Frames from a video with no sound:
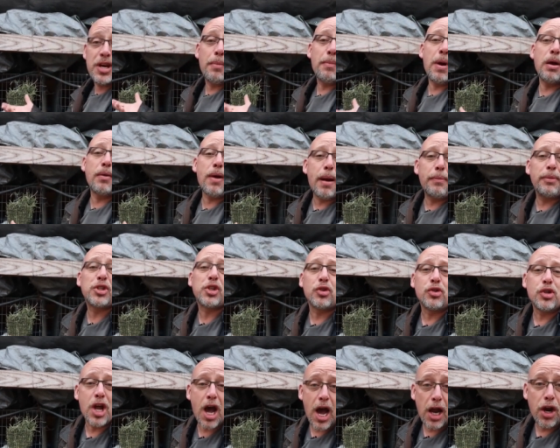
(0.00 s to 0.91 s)
Now, my rabbits are
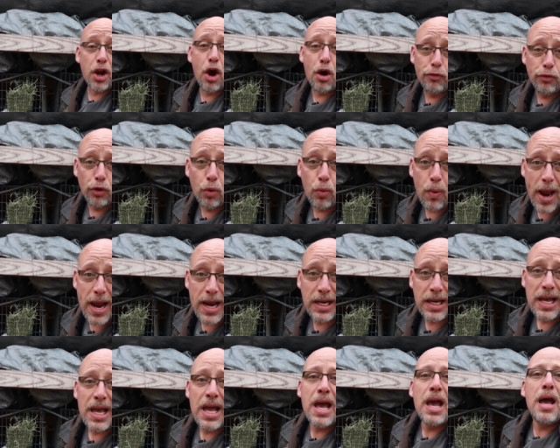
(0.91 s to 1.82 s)
not
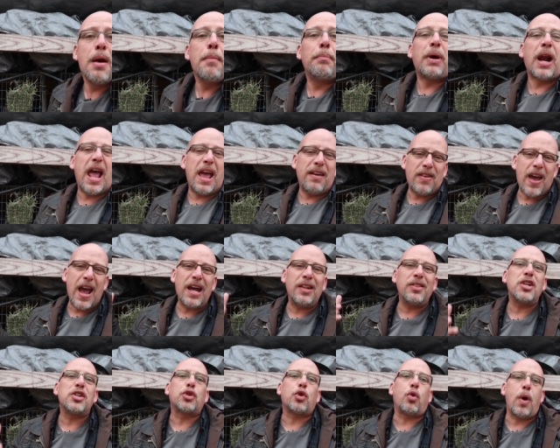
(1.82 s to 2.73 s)
overweight. But I've had
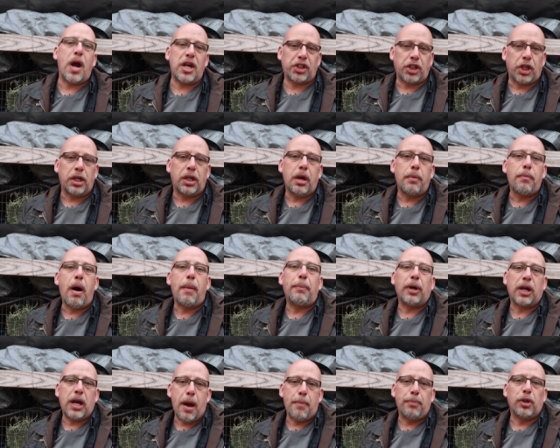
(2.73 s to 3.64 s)
this question come up
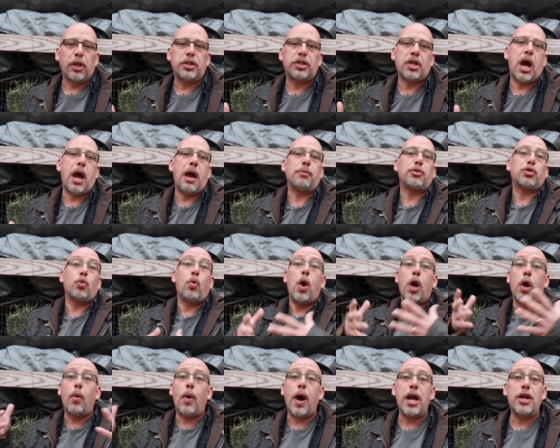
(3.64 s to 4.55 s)
a couple of times.
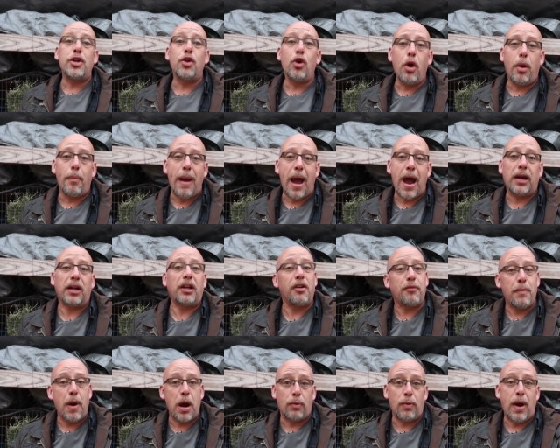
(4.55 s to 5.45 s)
What do I do about it
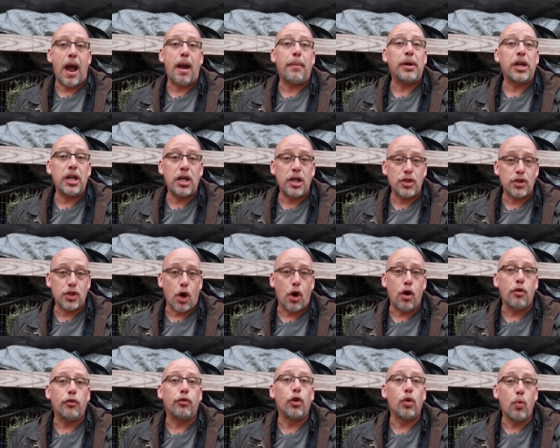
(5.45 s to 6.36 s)
if my rabbit is
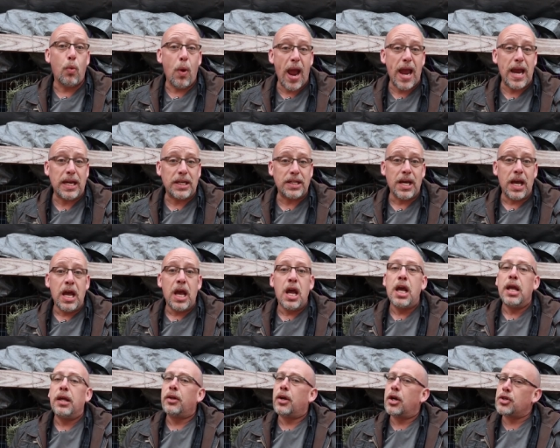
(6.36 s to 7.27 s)
overweight?
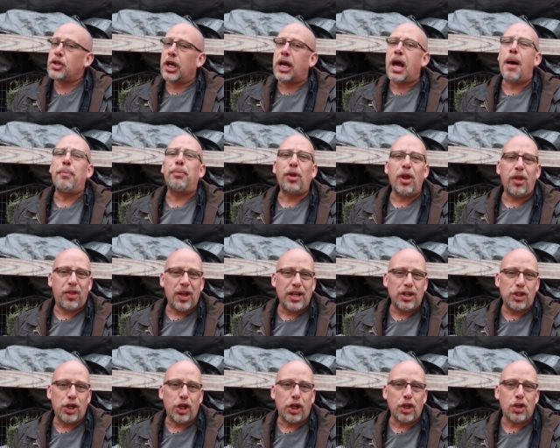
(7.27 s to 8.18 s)
There's a couple of
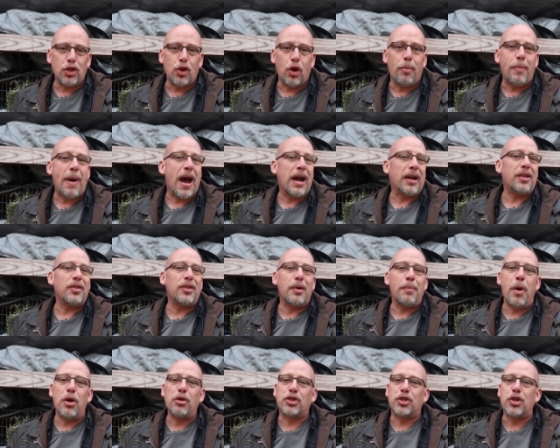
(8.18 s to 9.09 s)
things you can do about it, and the
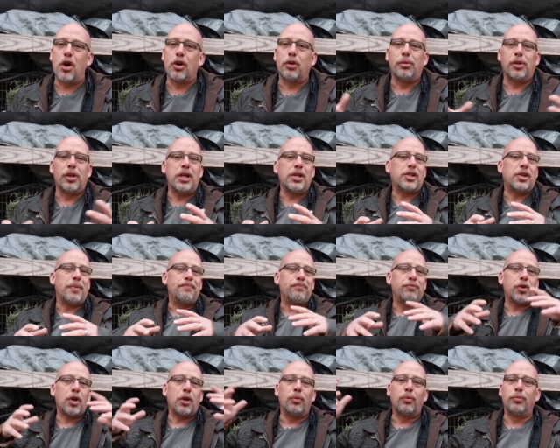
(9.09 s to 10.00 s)
most notable is
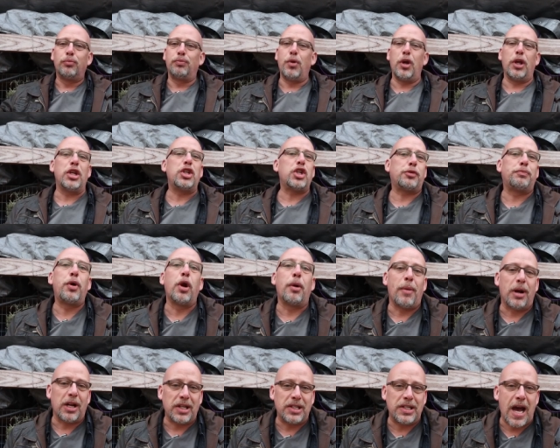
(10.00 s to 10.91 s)
really just put
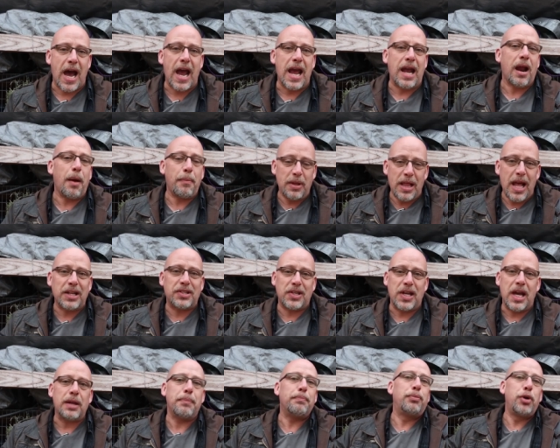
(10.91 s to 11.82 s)
them on a diet. I mean, that's it.